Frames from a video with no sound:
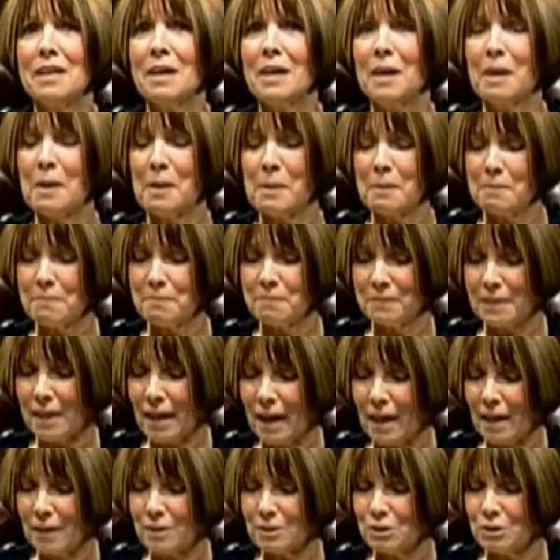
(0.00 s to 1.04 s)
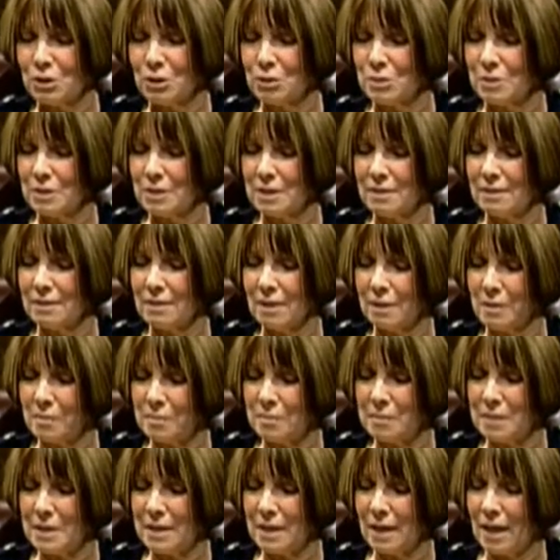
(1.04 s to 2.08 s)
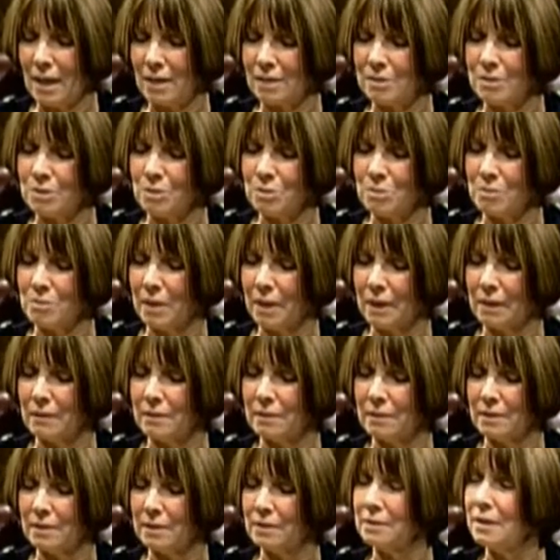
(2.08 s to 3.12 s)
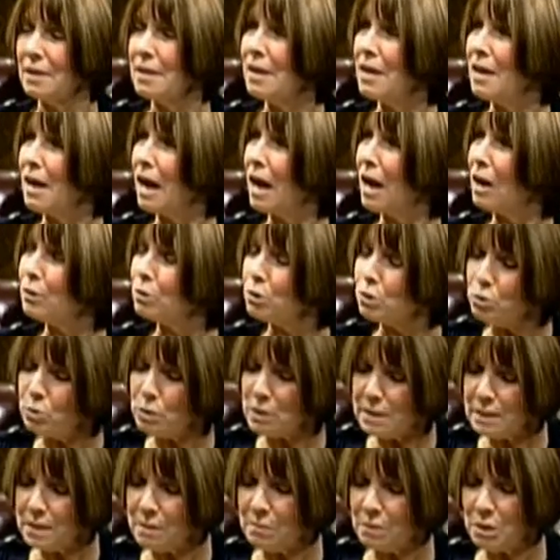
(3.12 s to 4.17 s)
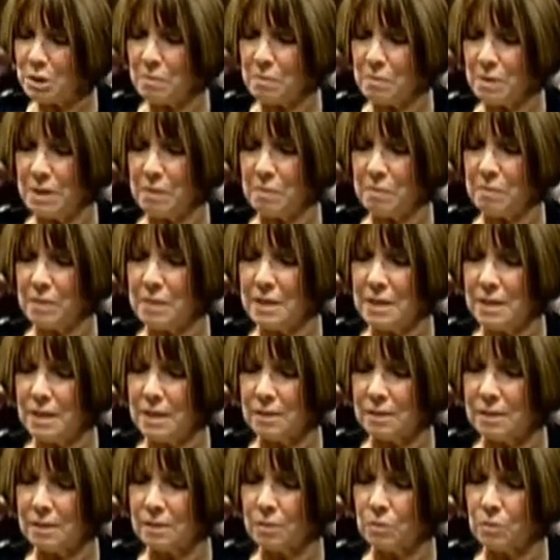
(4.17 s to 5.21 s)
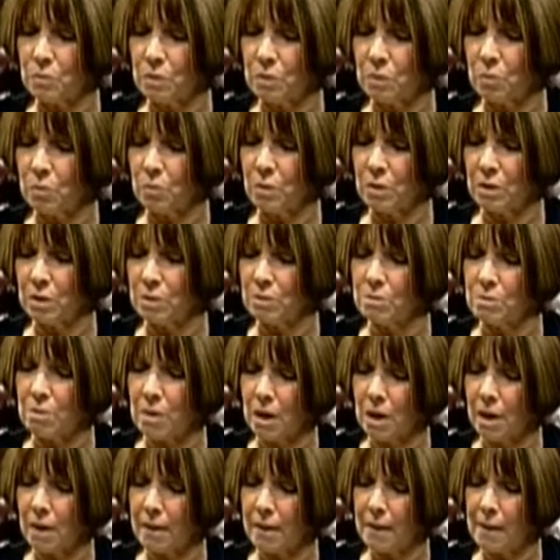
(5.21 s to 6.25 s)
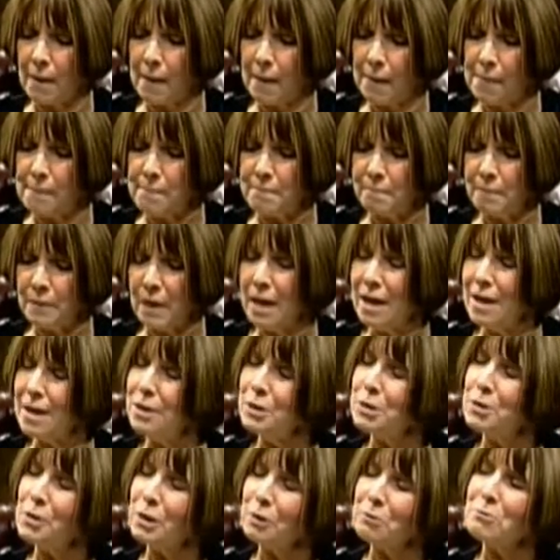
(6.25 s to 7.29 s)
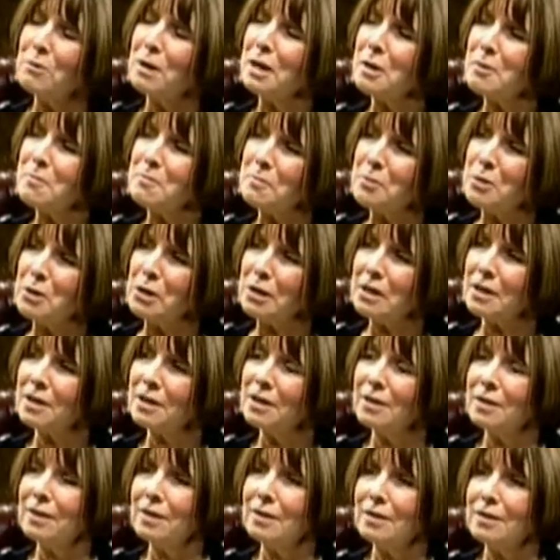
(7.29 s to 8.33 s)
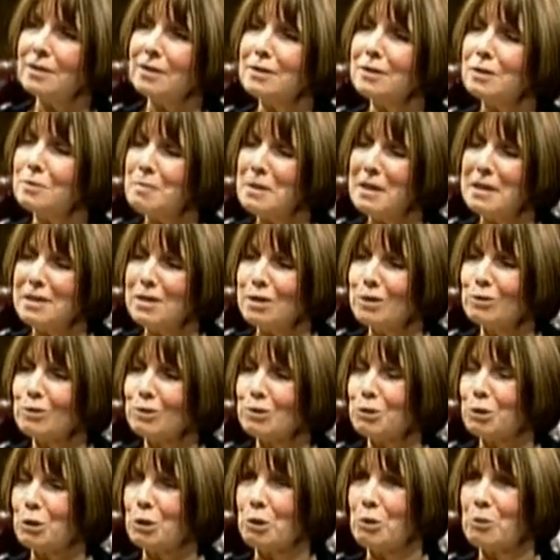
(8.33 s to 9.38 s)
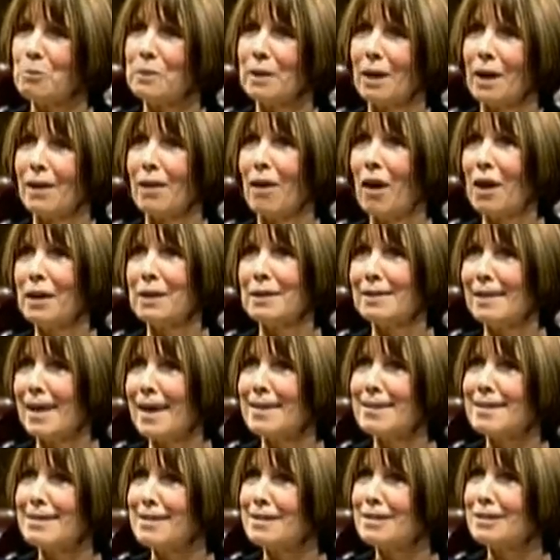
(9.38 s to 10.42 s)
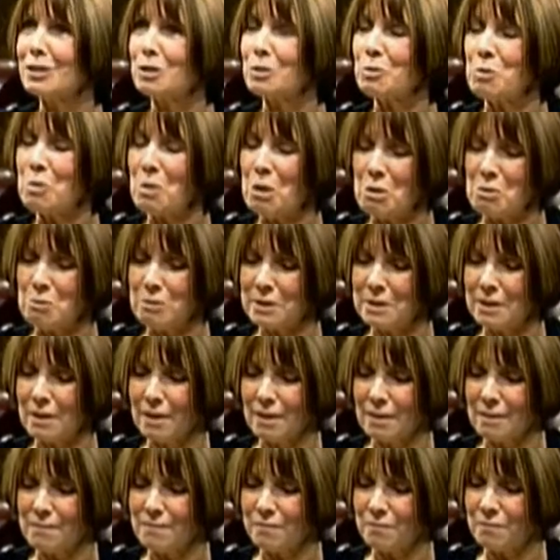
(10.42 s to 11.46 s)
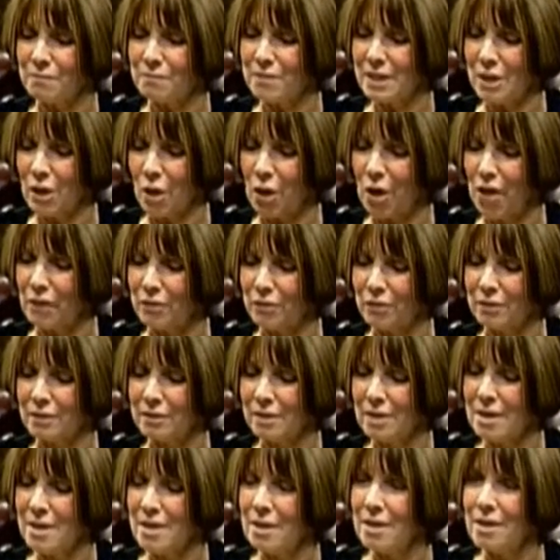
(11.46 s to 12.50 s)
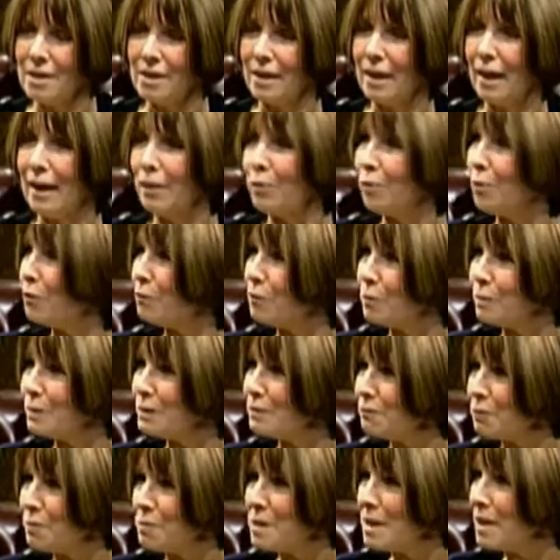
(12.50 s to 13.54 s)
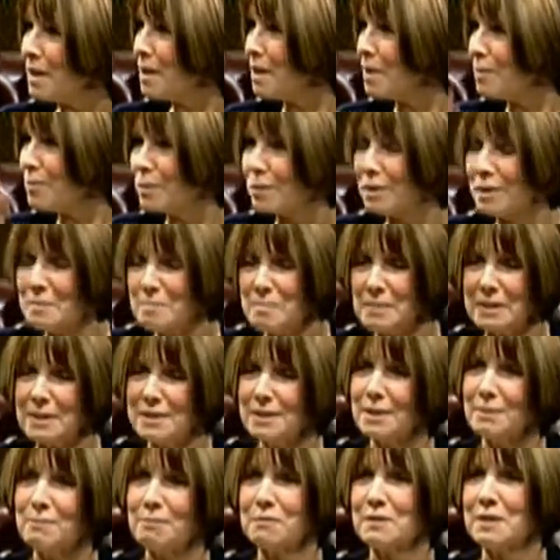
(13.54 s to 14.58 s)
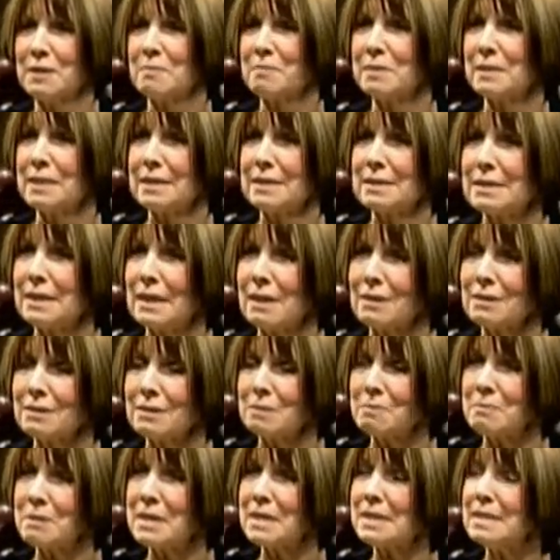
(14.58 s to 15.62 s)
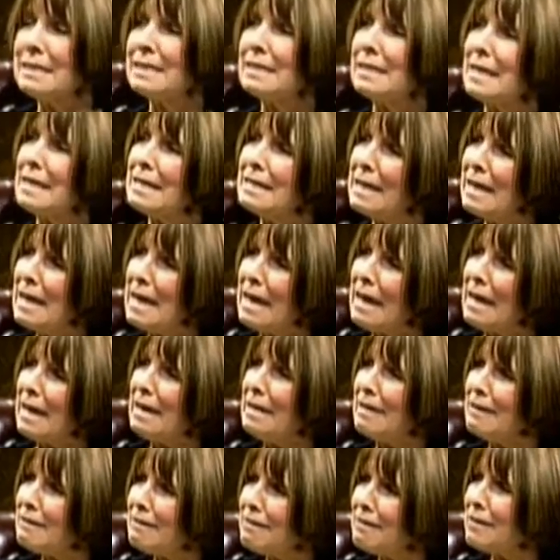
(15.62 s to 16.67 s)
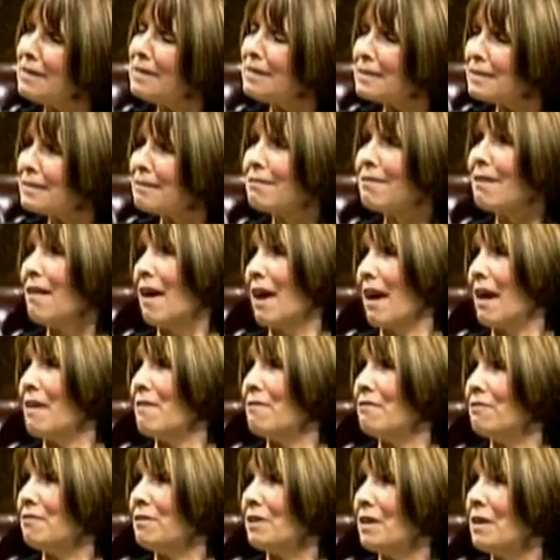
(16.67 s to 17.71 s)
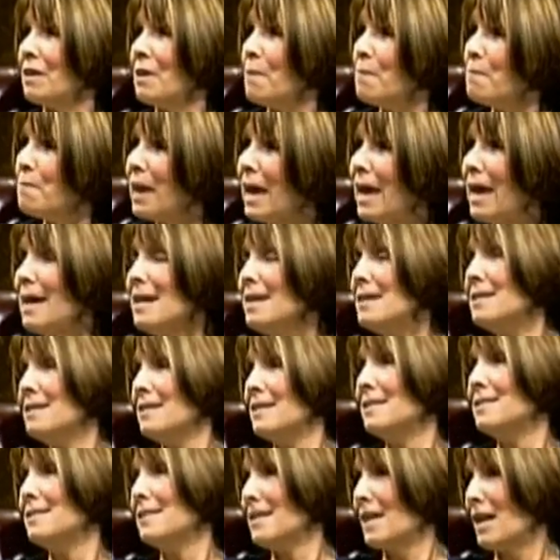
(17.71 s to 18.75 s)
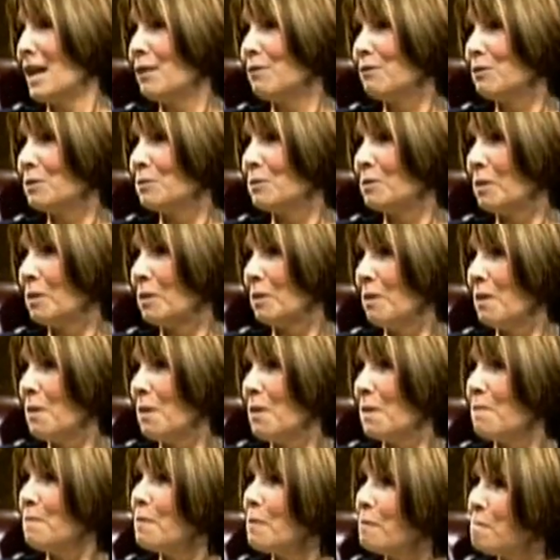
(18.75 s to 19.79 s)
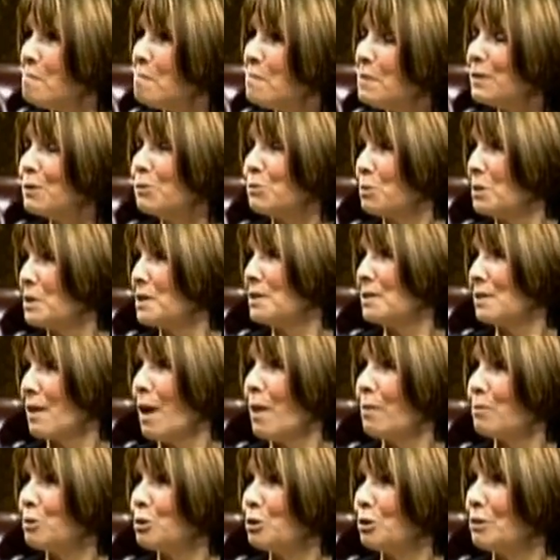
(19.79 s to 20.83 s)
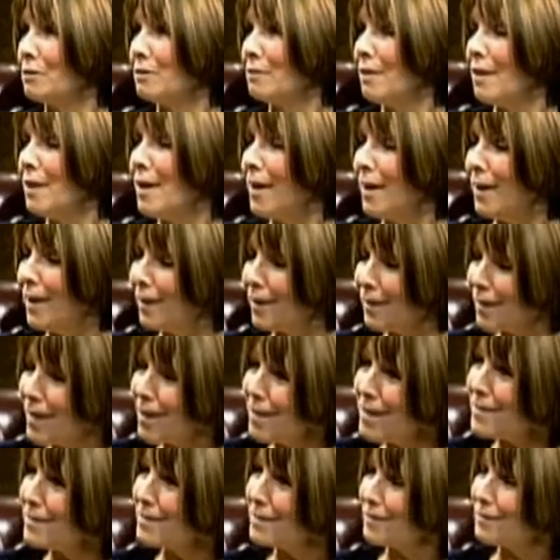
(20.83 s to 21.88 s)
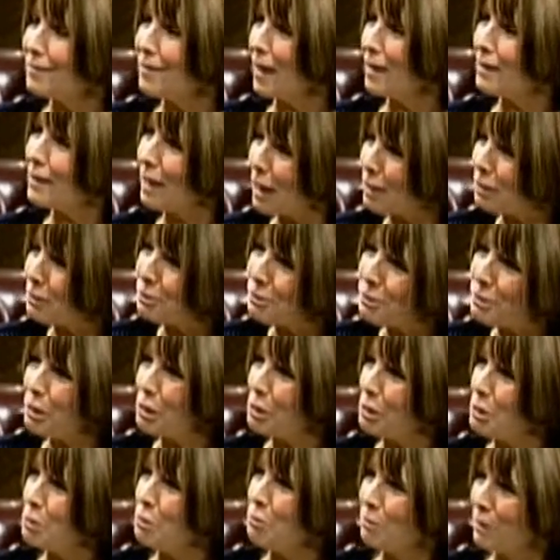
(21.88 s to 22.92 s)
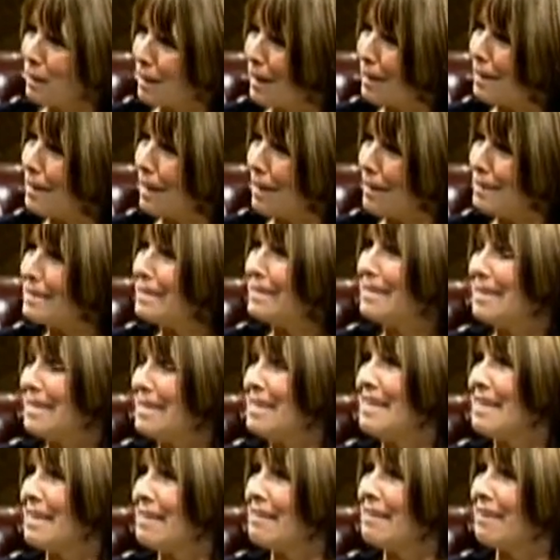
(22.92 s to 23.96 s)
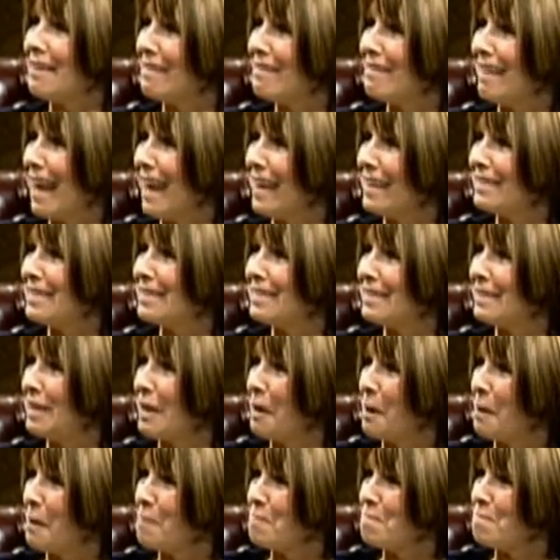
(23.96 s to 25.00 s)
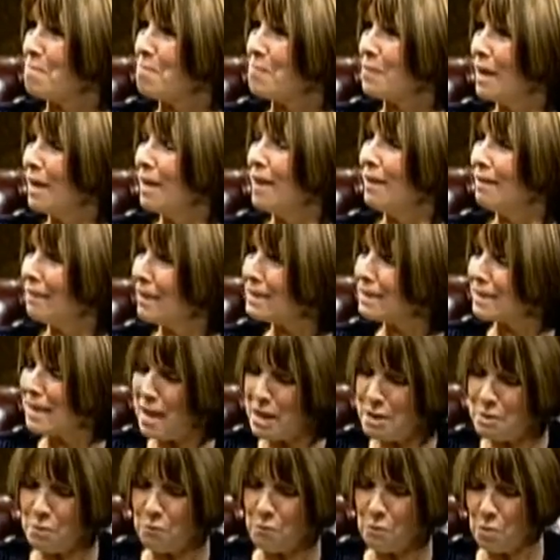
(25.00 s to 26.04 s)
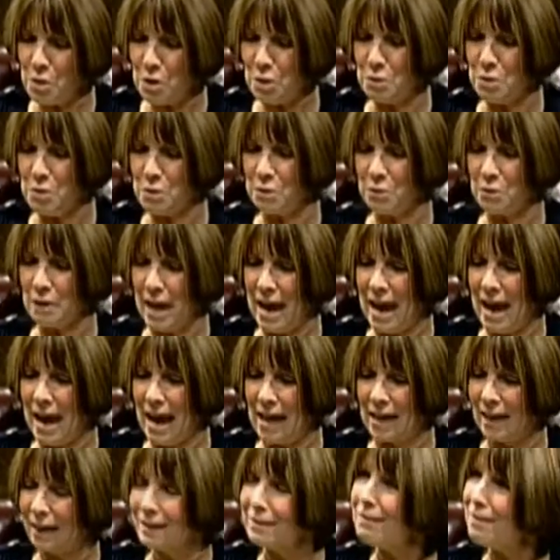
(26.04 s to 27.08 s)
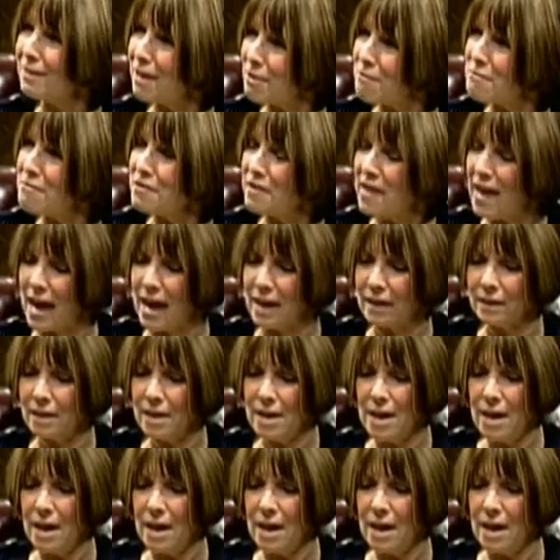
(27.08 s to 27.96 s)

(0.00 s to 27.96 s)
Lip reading: attitude and upbeat attitude, Michael, and how you seem to be at peace with where you are. You know, I read a book, it's been years ago, but I like this quote, the author, and I don't know if it was from him or he picked it up someplace else, but he said, "In this life, pain is inevitable, but misery is optional." And I look at you and I see that's kind of where you're at. I love that.